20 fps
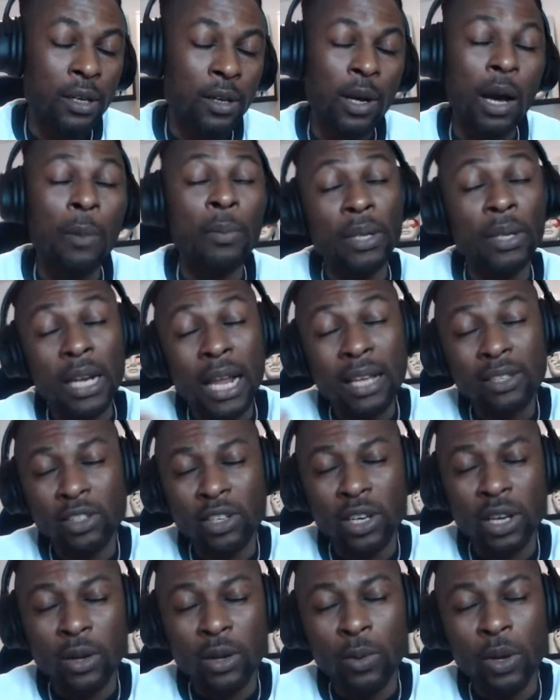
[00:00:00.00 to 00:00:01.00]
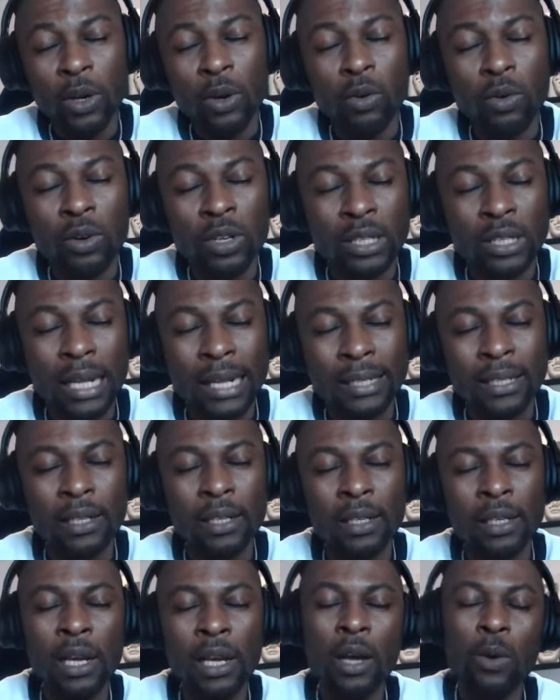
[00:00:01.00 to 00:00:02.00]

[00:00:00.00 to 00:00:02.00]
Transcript: last year when Corona started,